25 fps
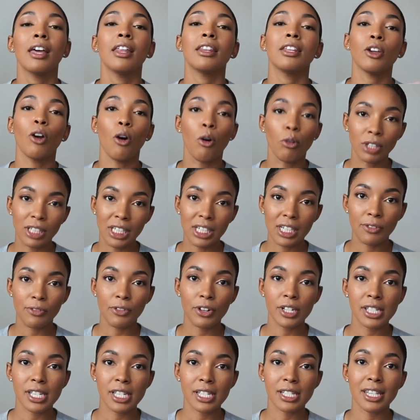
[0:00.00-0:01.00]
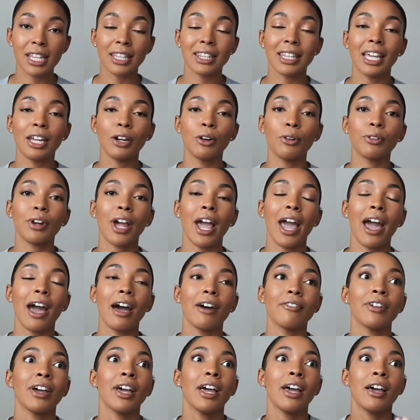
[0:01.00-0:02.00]
The only difference is that they don't
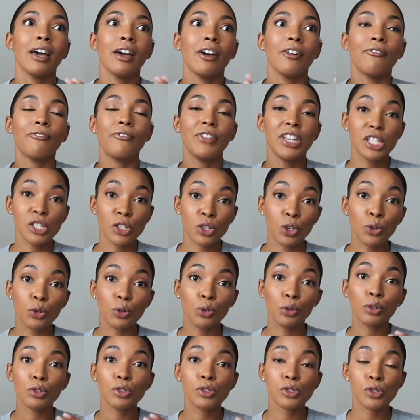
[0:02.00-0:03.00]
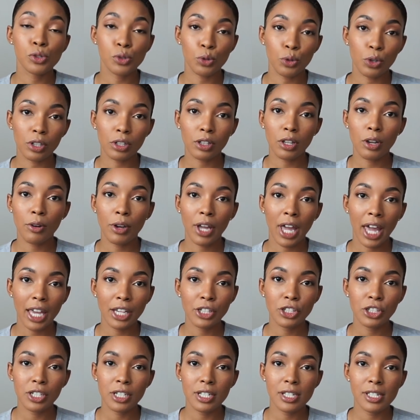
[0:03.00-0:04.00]
have physical store
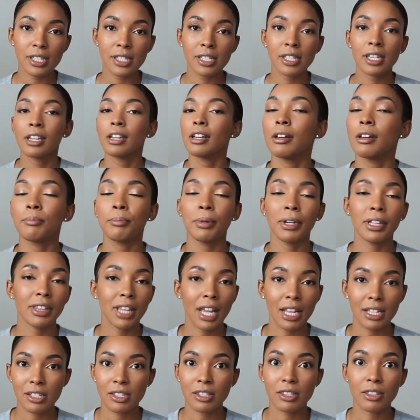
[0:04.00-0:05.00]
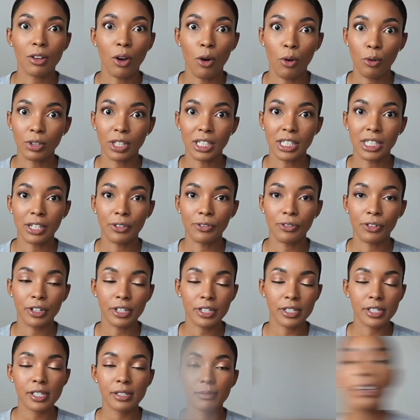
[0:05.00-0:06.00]
locations, but that's the only
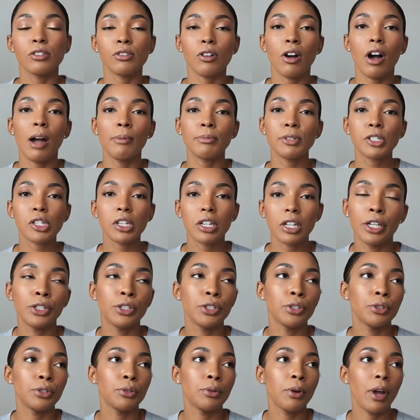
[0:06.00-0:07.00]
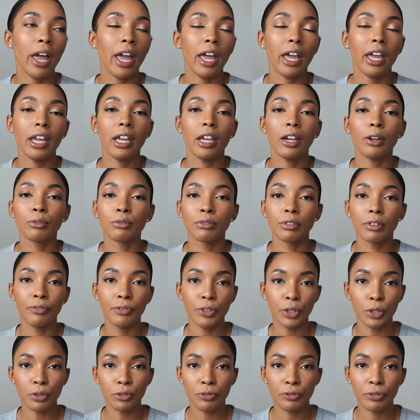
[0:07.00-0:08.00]
difference. So I'm just gonna do a
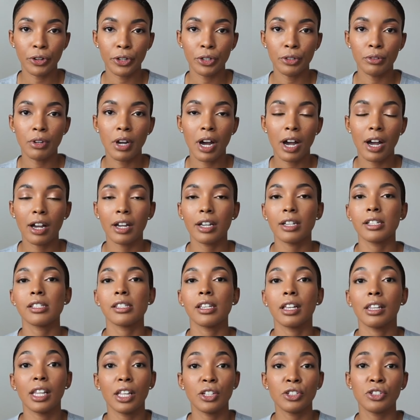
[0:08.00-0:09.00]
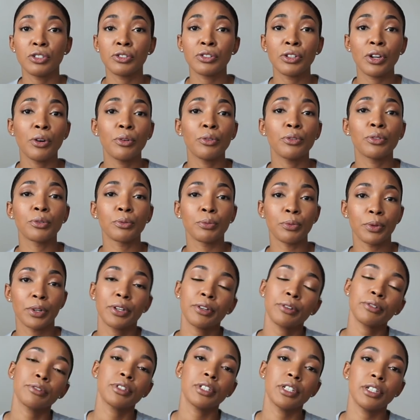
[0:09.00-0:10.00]
review for you guys to let you know the
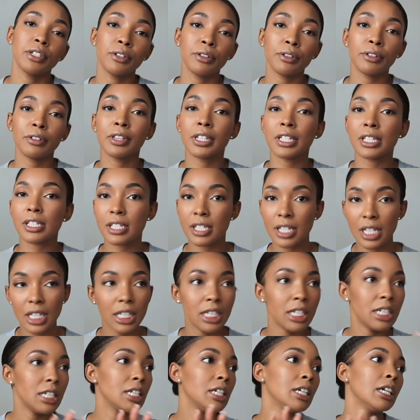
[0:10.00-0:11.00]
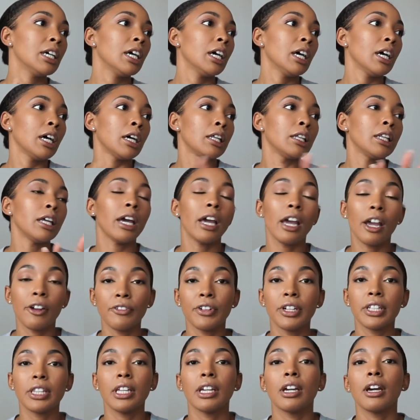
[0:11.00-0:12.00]
real deal, the tea, the
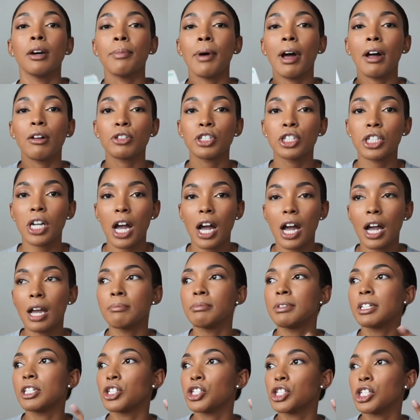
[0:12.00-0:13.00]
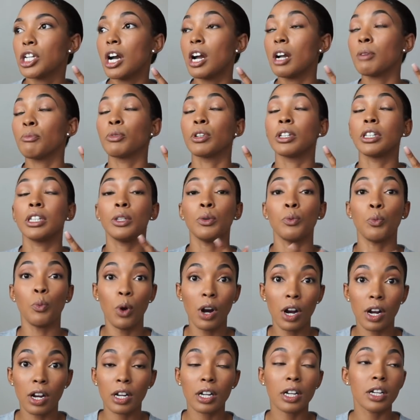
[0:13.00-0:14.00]
everything about Chime. Does Chime really
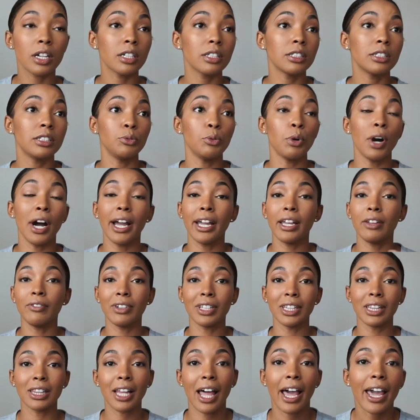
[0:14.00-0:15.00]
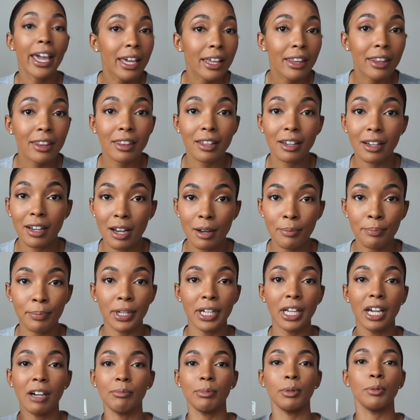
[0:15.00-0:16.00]
work? Do I even like the
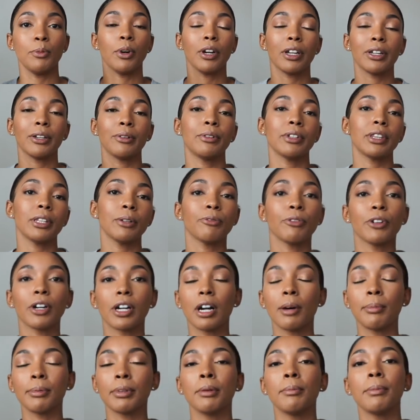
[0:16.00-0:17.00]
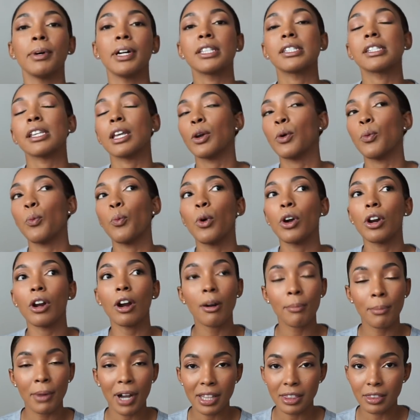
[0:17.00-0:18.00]
company? I've been working with them for a couple of months. Like, what
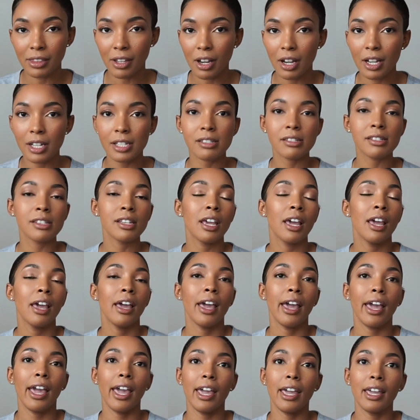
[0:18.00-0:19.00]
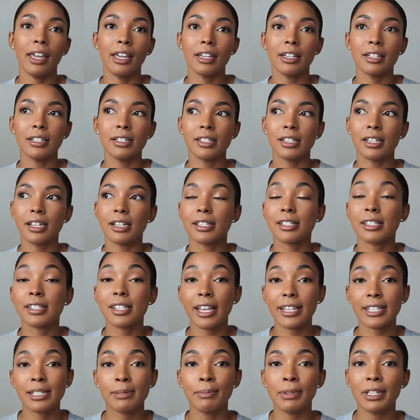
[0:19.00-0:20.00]
are my thoughts and
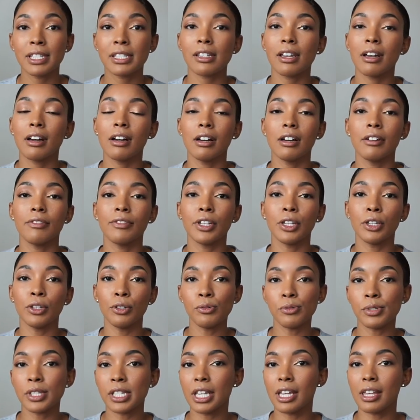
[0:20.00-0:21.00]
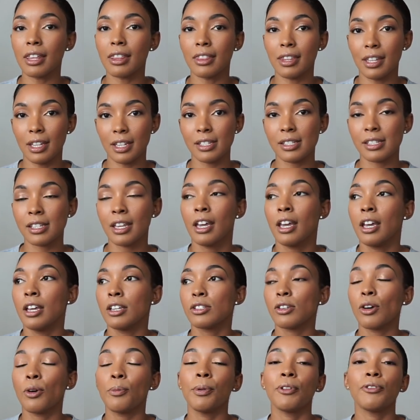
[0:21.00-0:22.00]
assessments of using this?
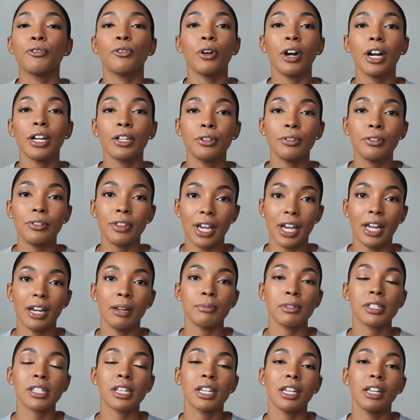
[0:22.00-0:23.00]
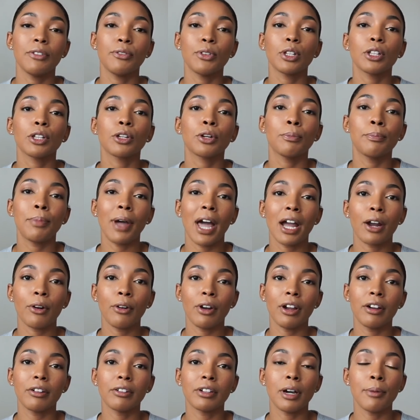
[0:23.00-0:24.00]
So before I do that, I'm just gonna give you a little
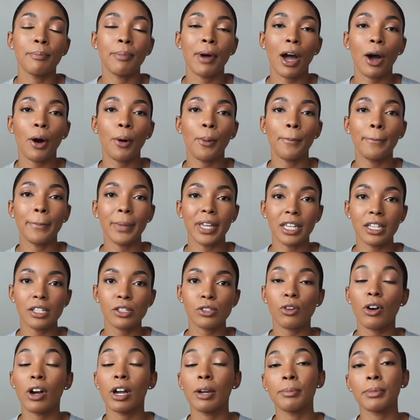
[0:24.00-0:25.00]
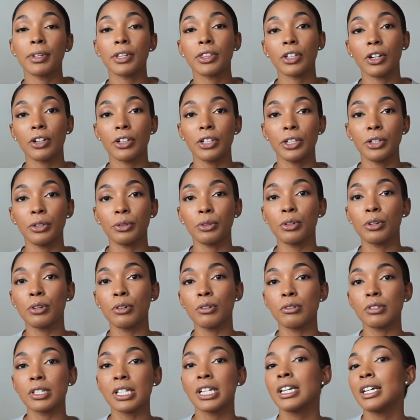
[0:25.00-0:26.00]
background about me. So I'm a thirty year
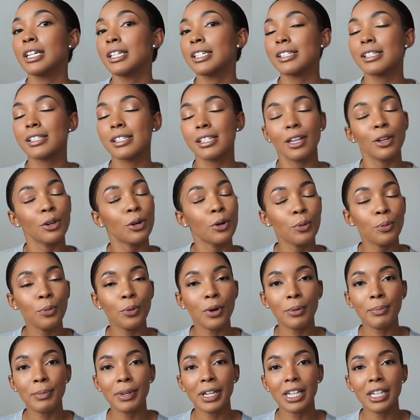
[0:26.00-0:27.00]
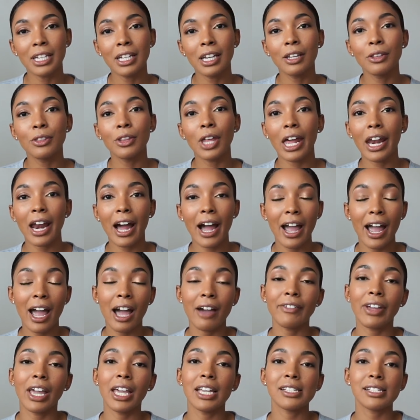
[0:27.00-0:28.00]
old single woman that I
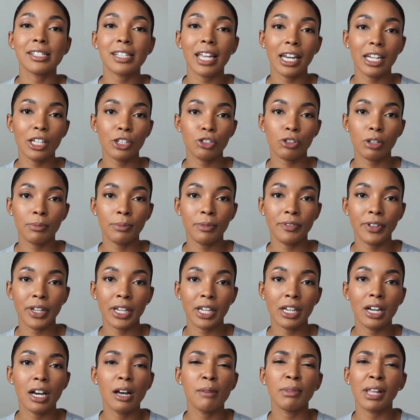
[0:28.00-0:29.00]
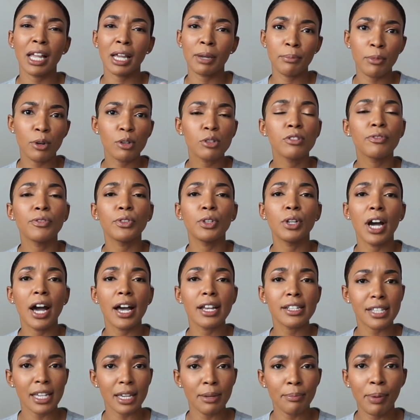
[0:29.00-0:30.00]
have a steady stream of income. Like most of you
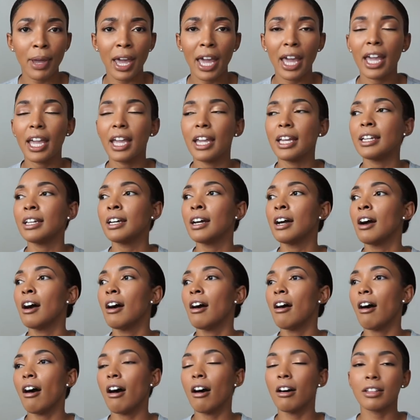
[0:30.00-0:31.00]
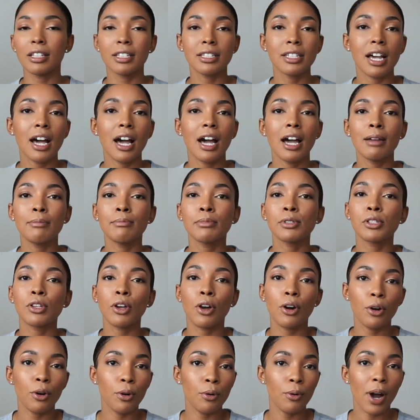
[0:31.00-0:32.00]
guys, get paid all the time,
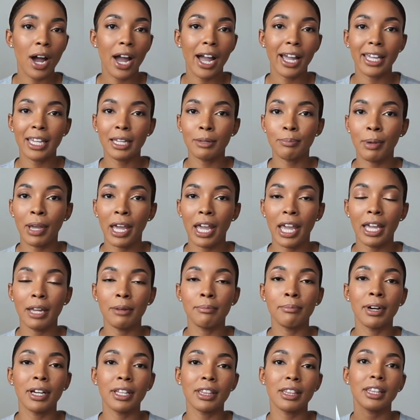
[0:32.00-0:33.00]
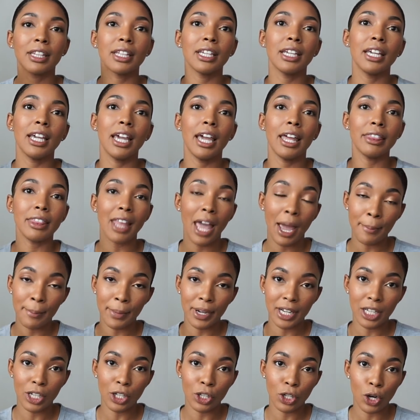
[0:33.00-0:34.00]
so I get paid monthly and that
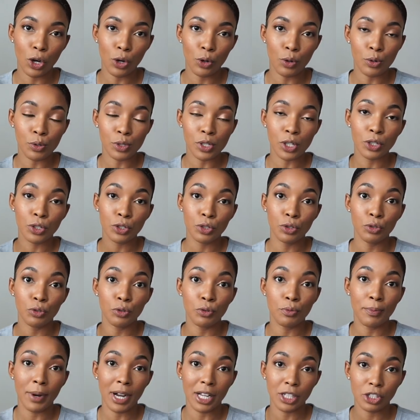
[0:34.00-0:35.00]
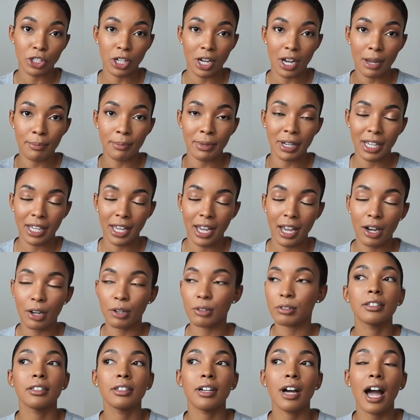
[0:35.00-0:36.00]
money goes to my Chime account.